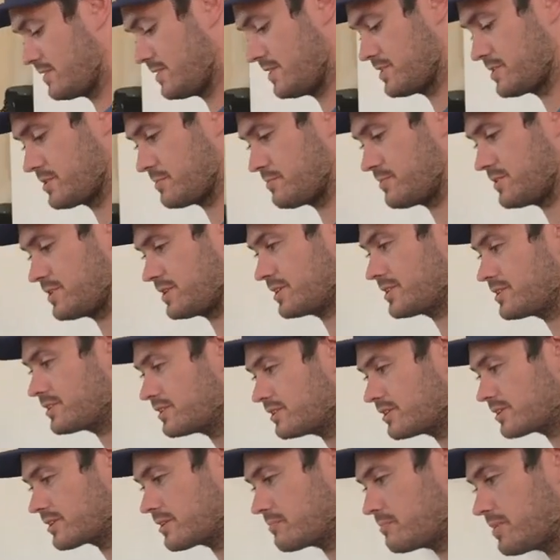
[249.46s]
here's a pretty good
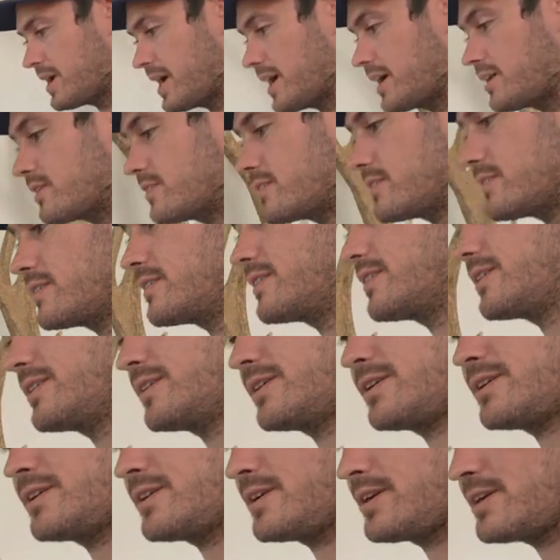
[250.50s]
looking paddle.
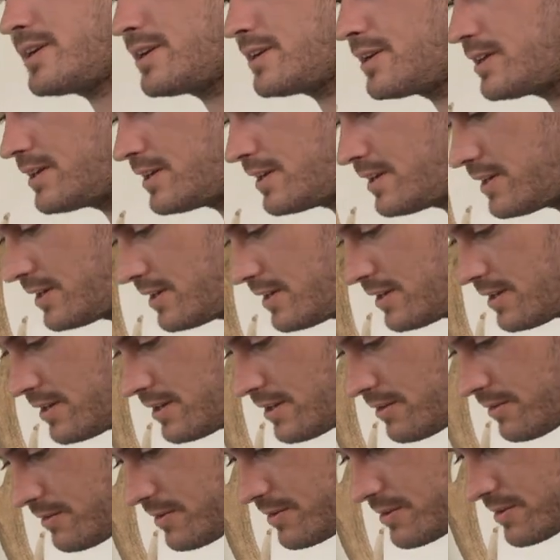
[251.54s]

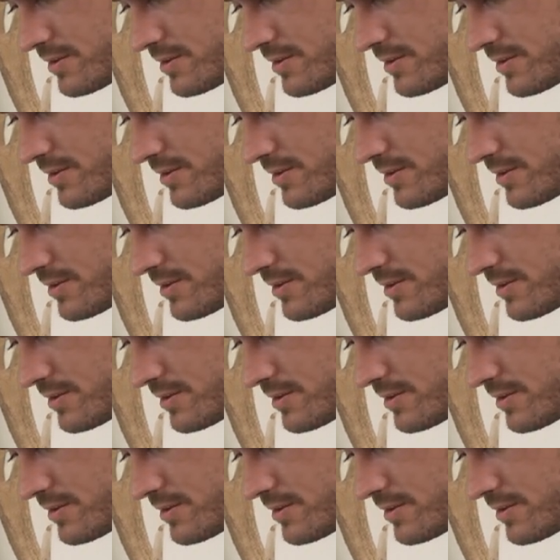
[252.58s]
We